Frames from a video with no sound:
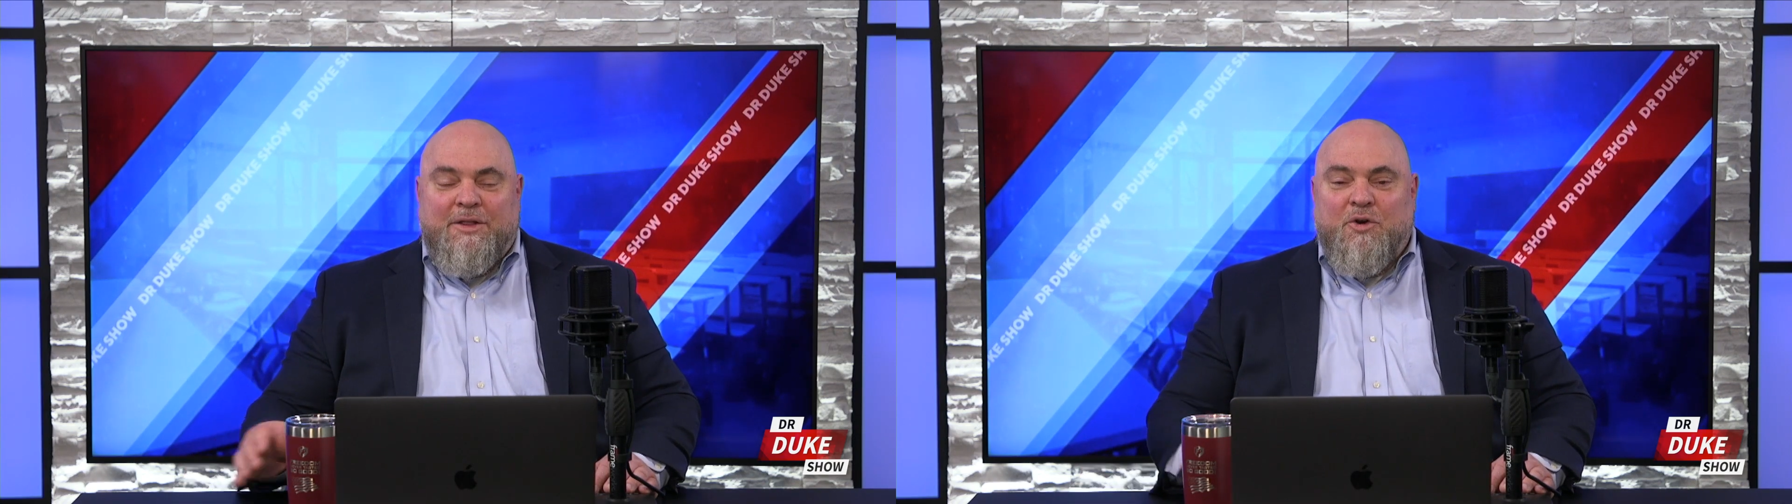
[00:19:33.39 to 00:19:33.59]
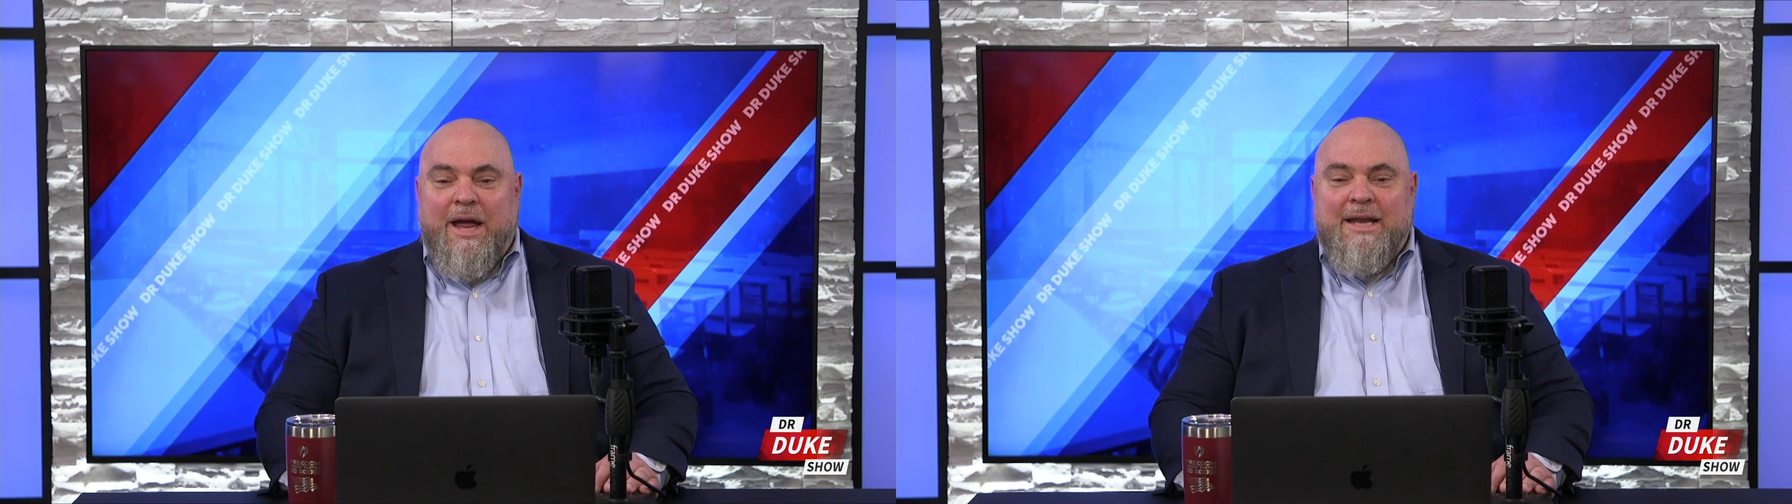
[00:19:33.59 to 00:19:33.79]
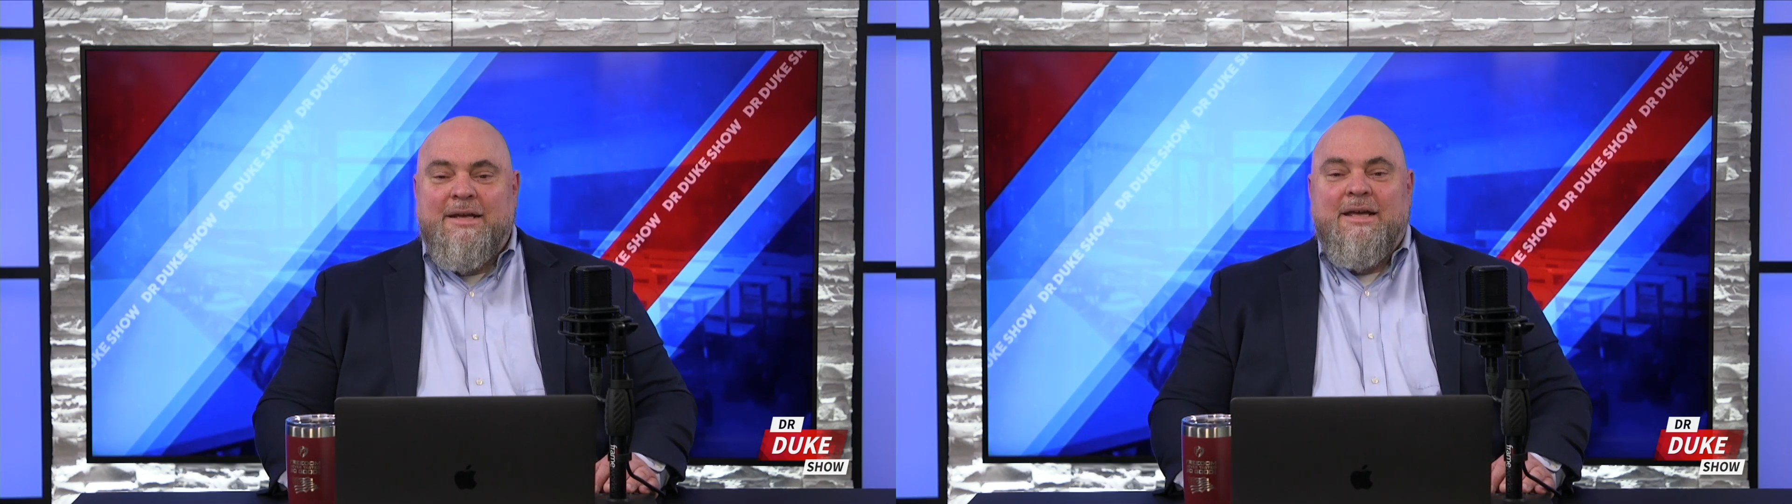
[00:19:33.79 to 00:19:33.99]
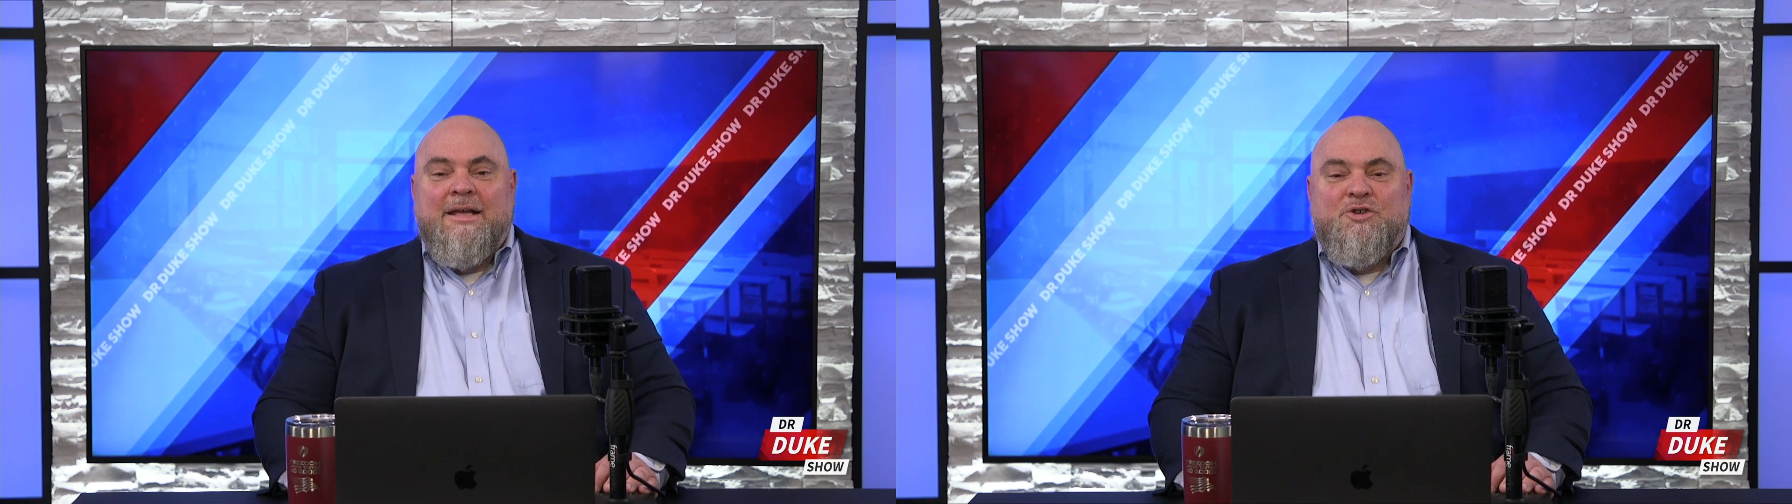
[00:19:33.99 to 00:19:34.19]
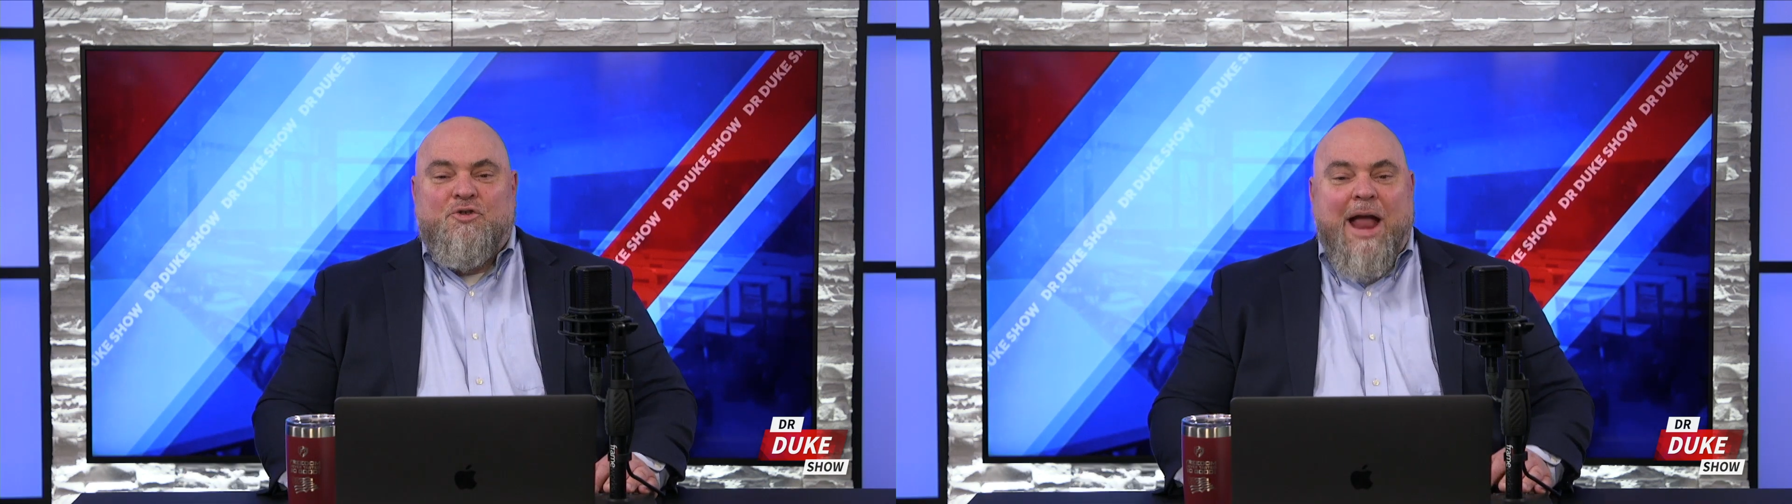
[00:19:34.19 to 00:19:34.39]
the great
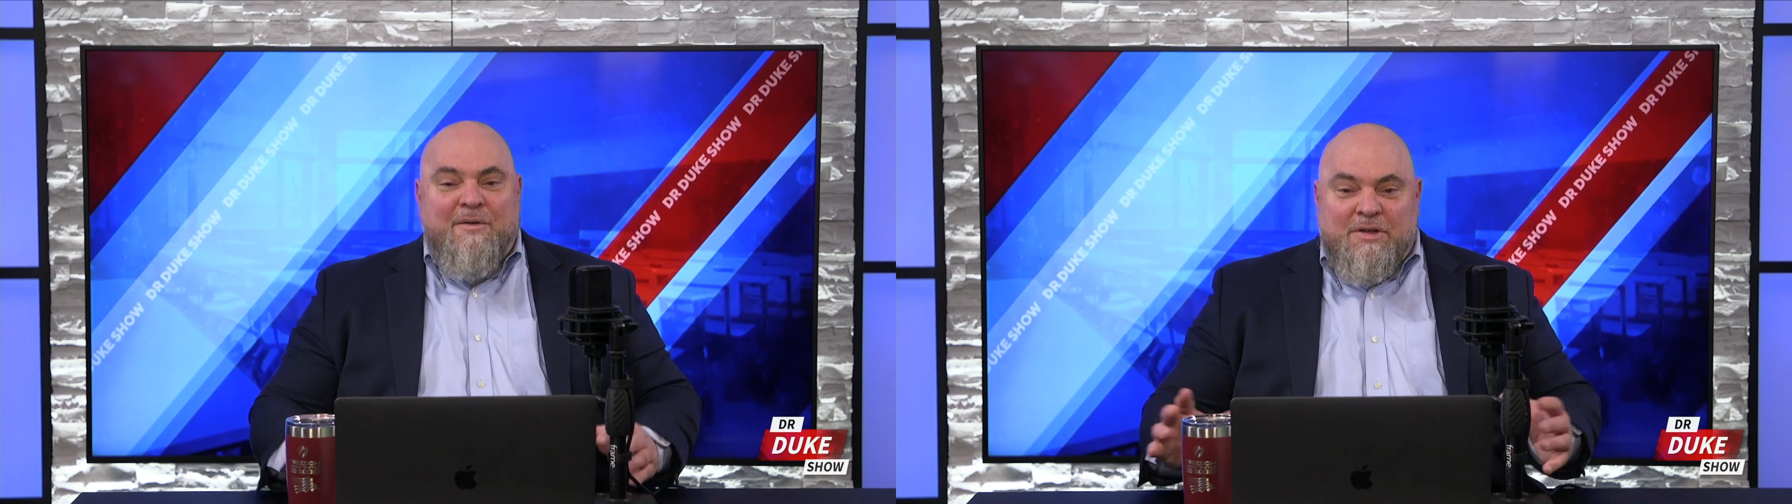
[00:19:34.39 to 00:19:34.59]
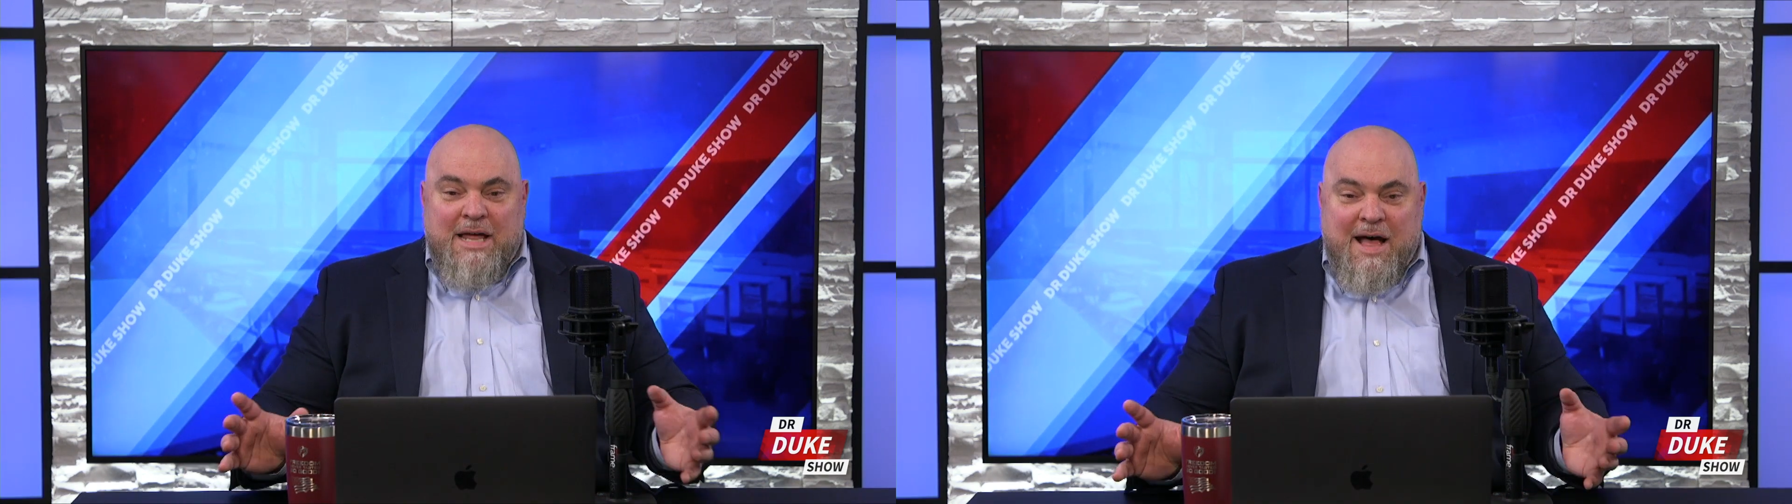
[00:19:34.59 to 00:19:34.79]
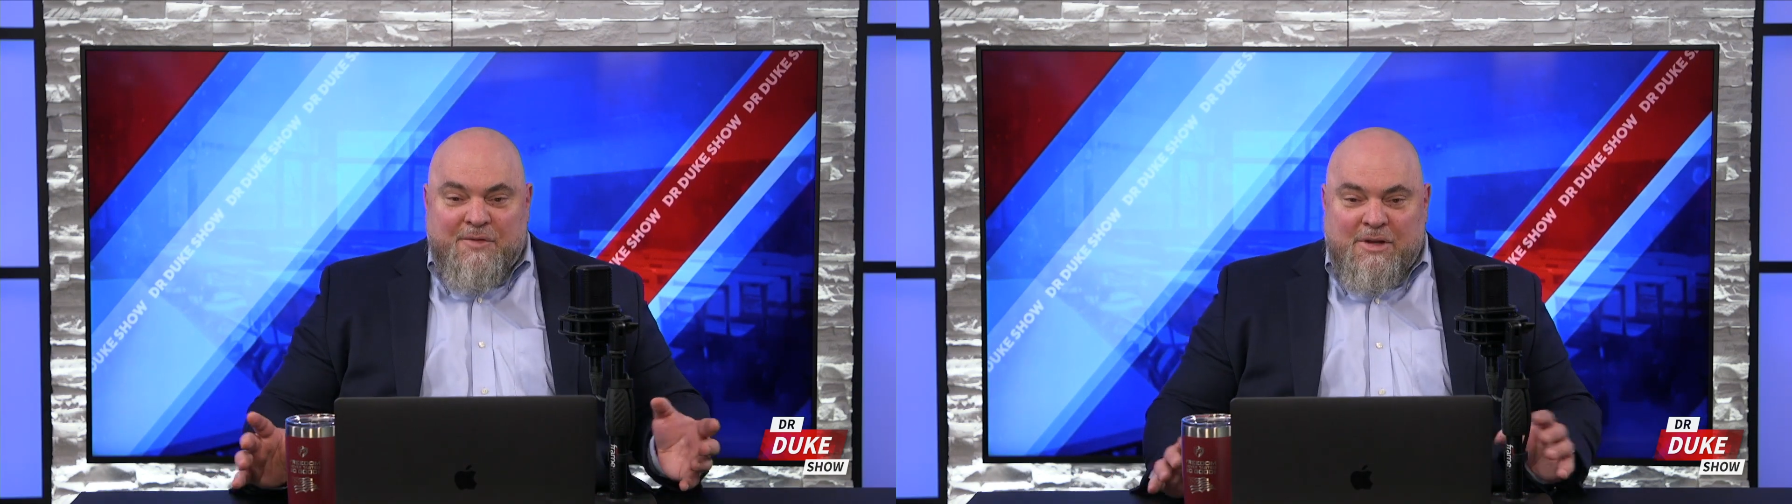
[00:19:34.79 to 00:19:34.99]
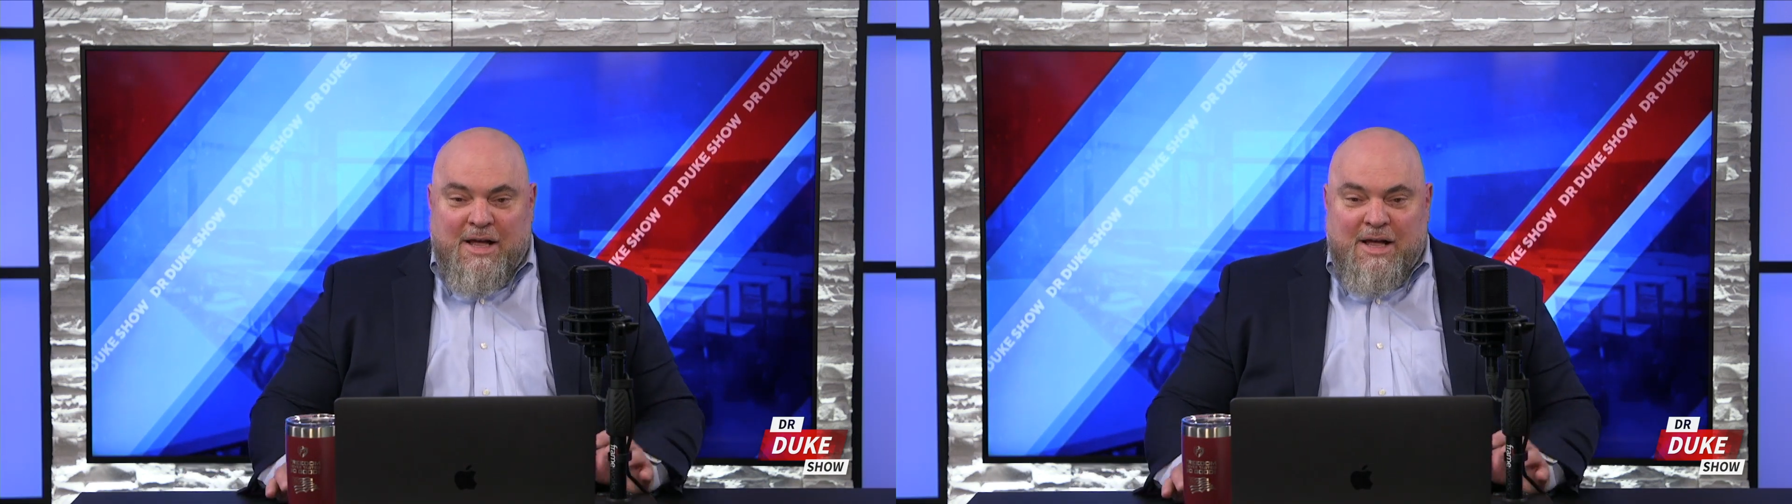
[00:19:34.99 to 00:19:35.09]
travel novel